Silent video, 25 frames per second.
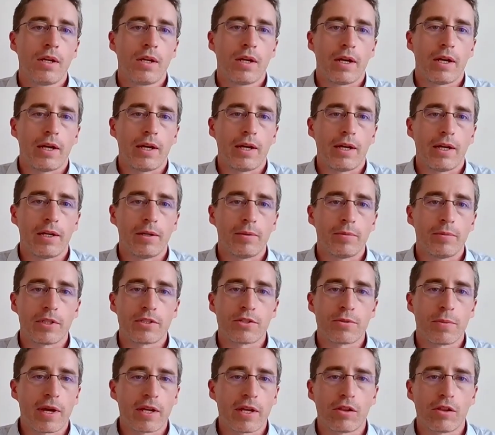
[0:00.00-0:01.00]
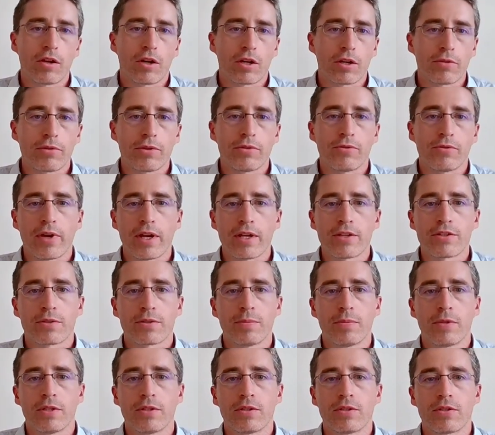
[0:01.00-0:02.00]
It's made a lot of
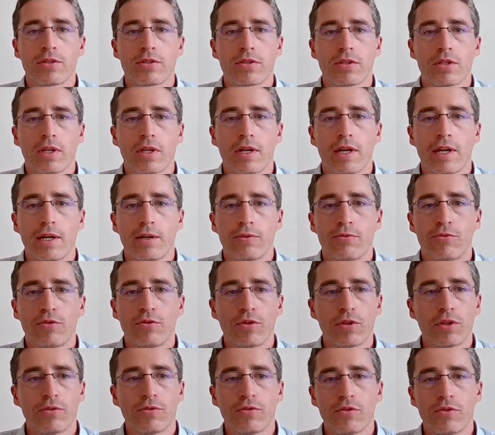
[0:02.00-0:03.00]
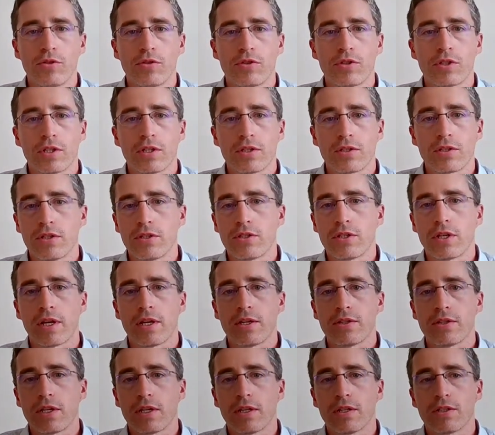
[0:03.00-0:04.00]
investments for the future, such as
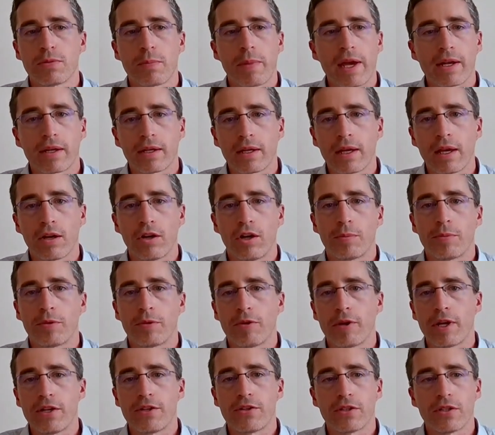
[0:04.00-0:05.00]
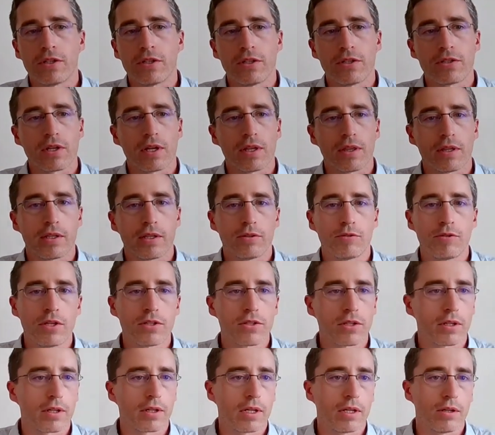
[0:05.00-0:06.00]
in its BetKing operations and the
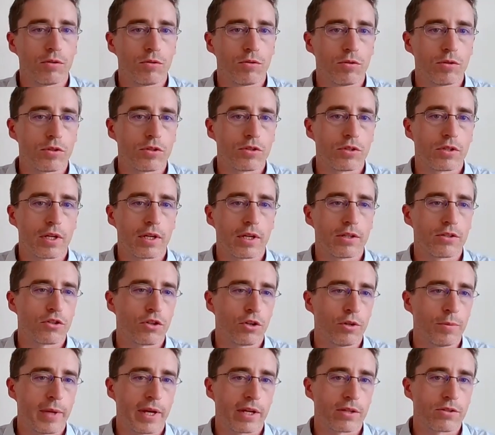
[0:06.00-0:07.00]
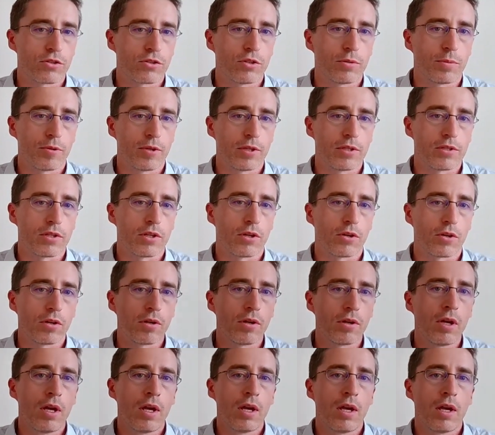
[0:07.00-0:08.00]
recently launched Showmax 2.0.
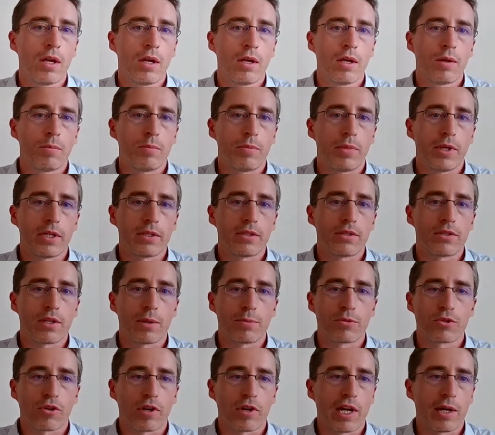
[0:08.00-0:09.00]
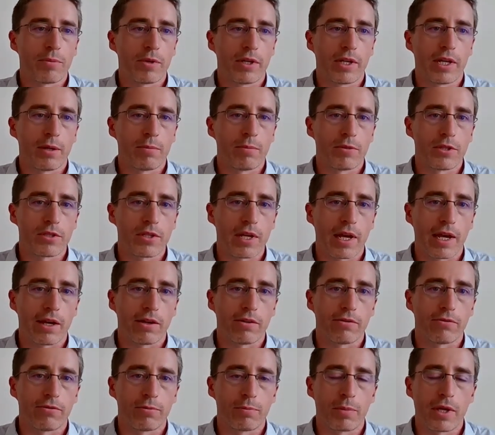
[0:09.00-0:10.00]
But subscriber numbers
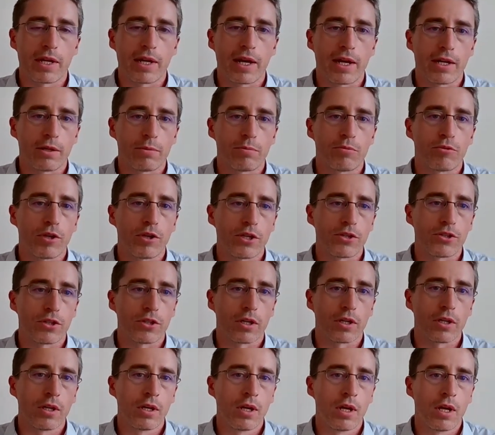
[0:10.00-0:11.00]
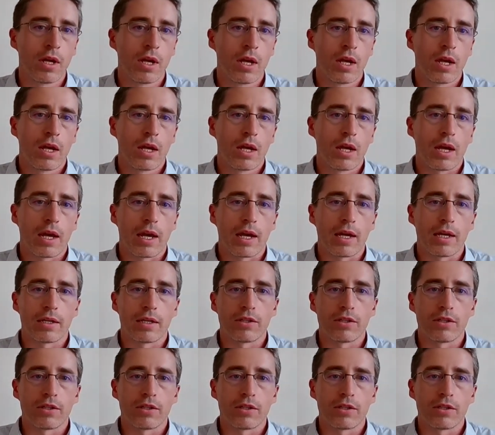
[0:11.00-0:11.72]
have been under pressure, and